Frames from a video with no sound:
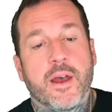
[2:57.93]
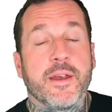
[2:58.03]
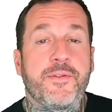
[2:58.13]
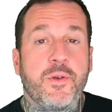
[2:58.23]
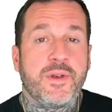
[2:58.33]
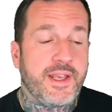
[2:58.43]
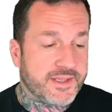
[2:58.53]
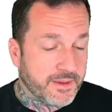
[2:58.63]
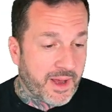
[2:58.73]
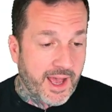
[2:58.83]
If you
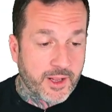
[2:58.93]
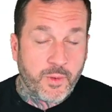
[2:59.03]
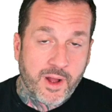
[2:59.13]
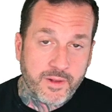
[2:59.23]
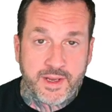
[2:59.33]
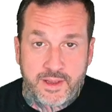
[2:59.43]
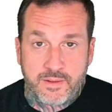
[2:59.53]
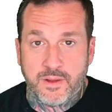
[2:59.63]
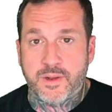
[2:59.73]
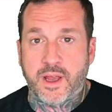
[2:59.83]
need some high
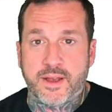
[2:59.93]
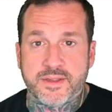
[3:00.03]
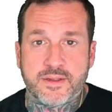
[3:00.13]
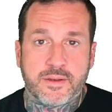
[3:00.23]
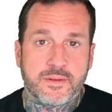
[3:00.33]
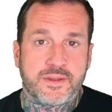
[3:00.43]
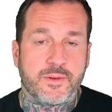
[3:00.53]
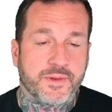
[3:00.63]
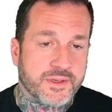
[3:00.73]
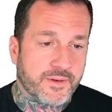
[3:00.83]
quality, low cost S
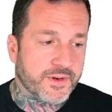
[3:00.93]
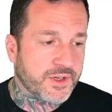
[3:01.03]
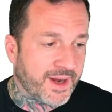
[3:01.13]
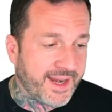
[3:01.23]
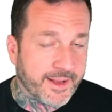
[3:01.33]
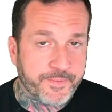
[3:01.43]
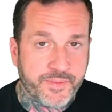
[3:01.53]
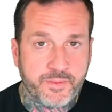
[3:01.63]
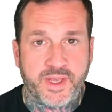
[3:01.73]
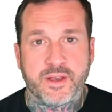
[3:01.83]
Q L Server training,
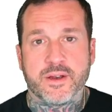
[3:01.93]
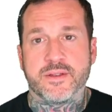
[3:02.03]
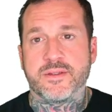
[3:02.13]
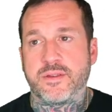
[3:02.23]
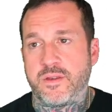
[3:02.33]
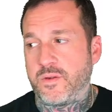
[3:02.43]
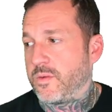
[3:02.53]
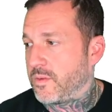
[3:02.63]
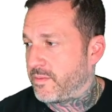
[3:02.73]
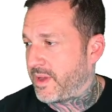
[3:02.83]
because
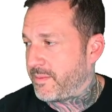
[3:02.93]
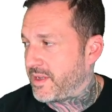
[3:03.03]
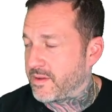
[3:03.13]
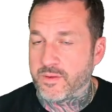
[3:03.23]
you maybe